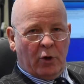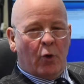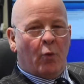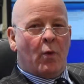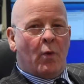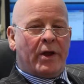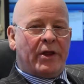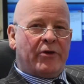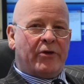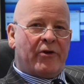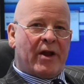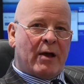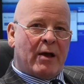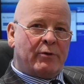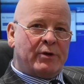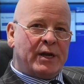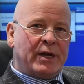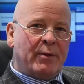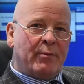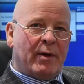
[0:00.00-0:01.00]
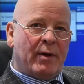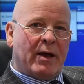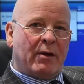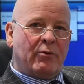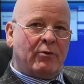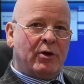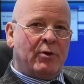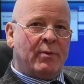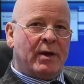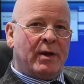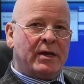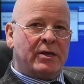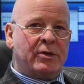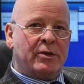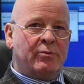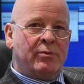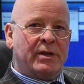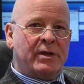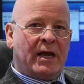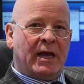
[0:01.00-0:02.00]
When you're out and about, you may
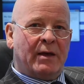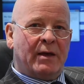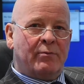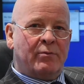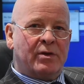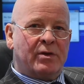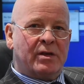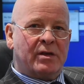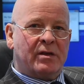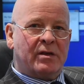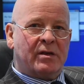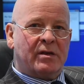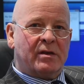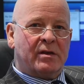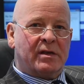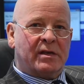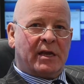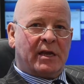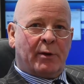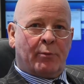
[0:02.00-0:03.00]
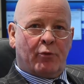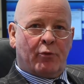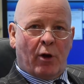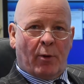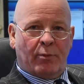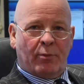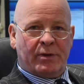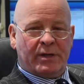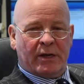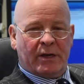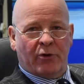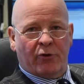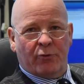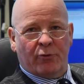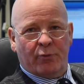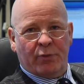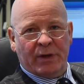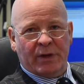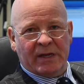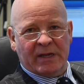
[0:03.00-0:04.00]
sometimes see a property or a
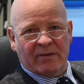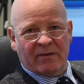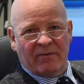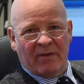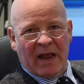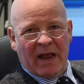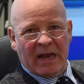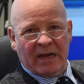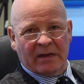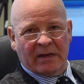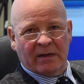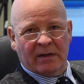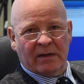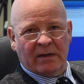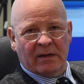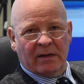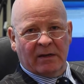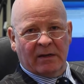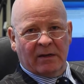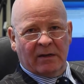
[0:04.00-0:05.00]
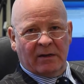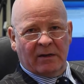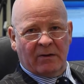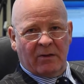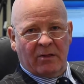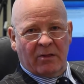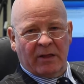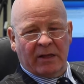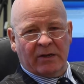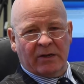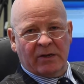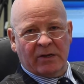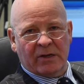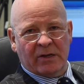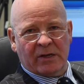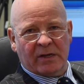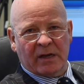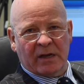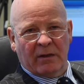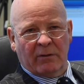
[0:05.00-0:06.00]
piece of land and think to
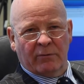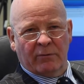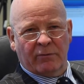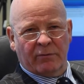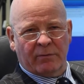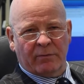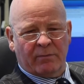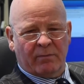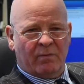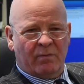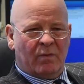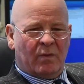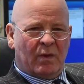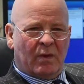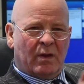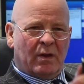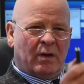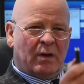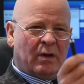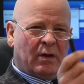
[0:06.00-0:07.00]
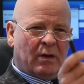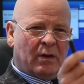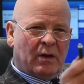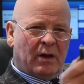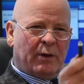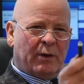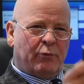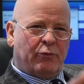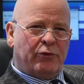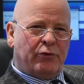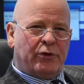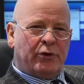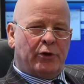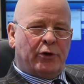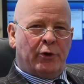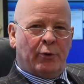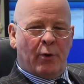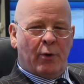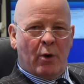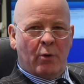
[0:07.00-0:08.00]
yourself, I wonder
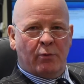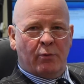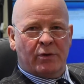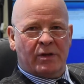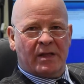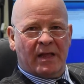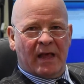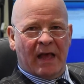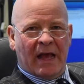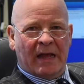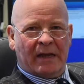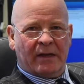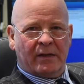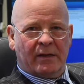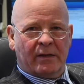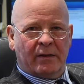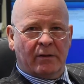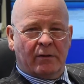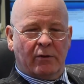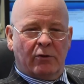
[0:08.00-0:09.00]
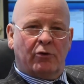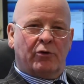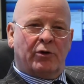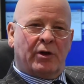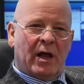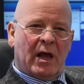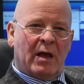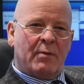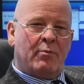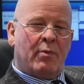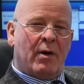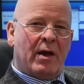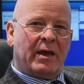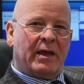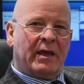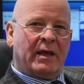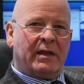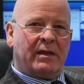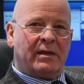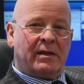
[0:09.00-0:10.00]
who owns that? Could I buy
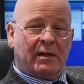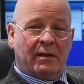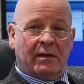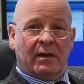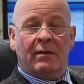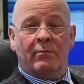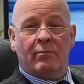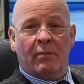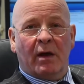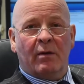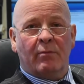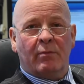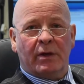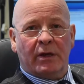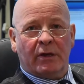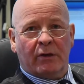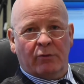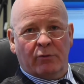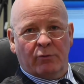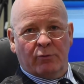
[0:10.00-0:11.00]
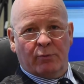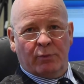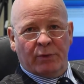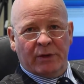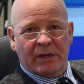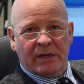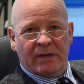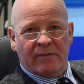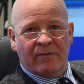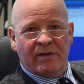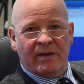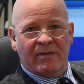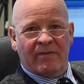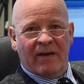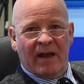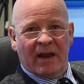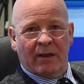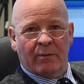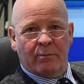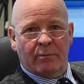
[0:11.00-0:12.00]
it? It might be a good piece of
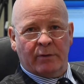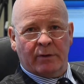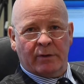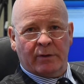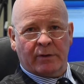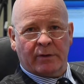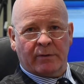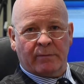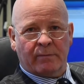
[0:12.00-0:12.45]
development.